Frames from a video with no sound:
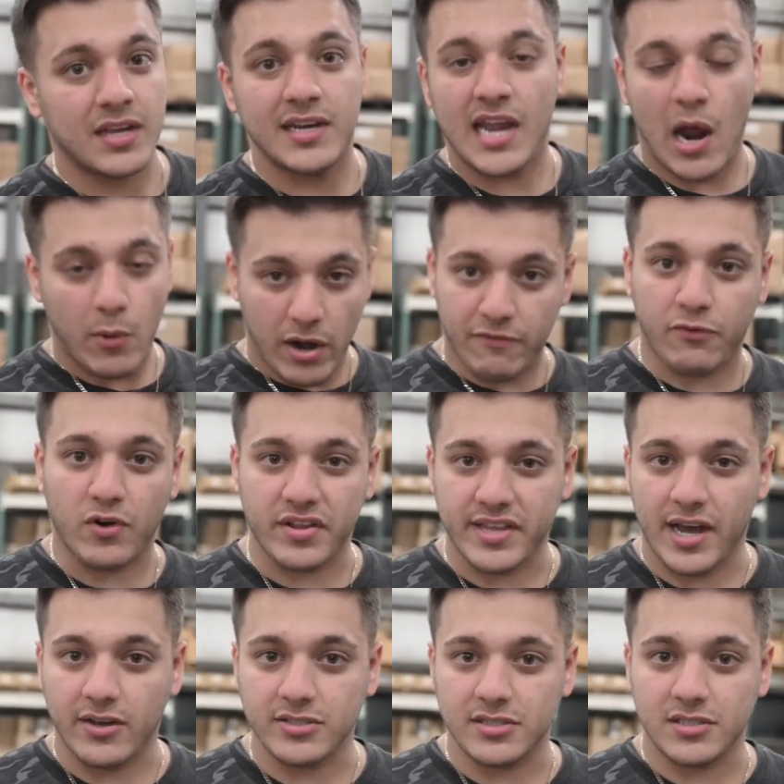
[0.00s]
Now we're at
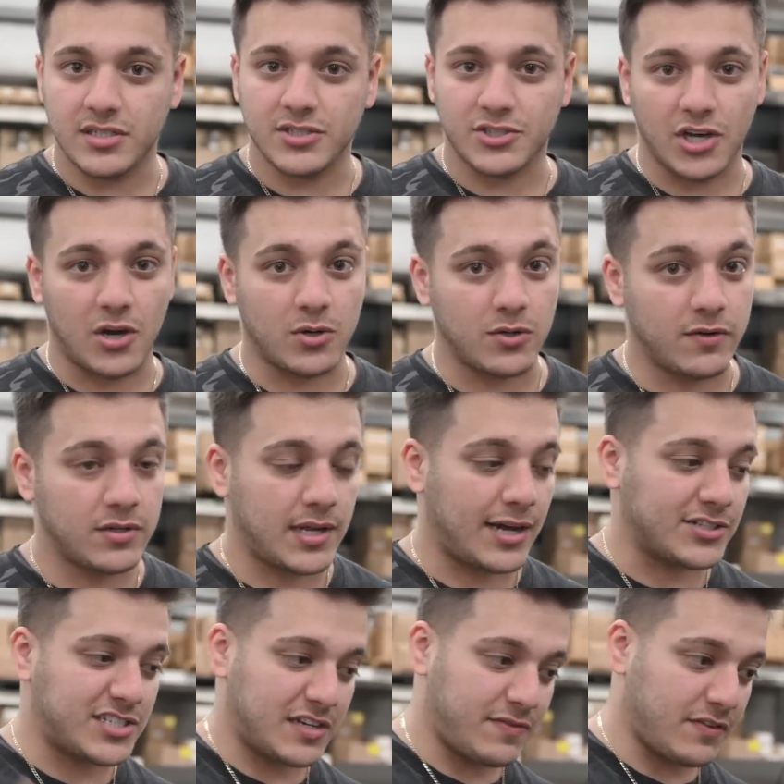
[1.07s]
$40,000. So
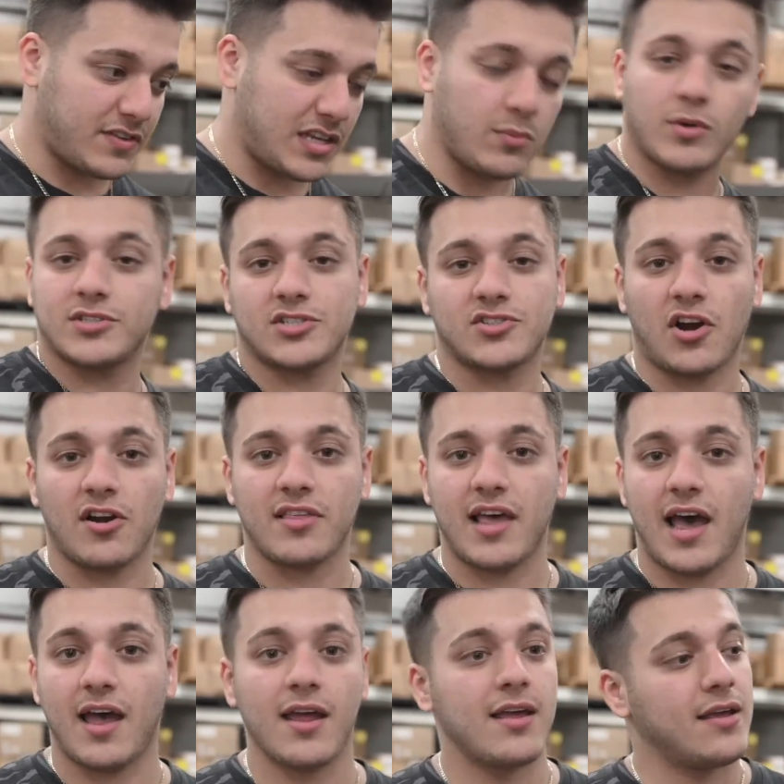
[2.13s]
LG 15 was the start of
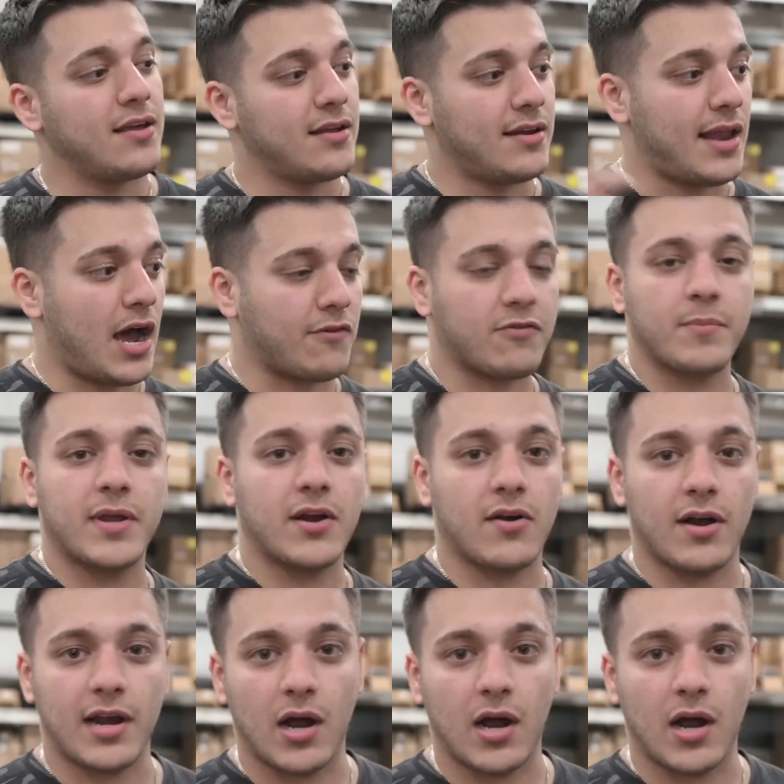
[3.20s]
that. Now from here on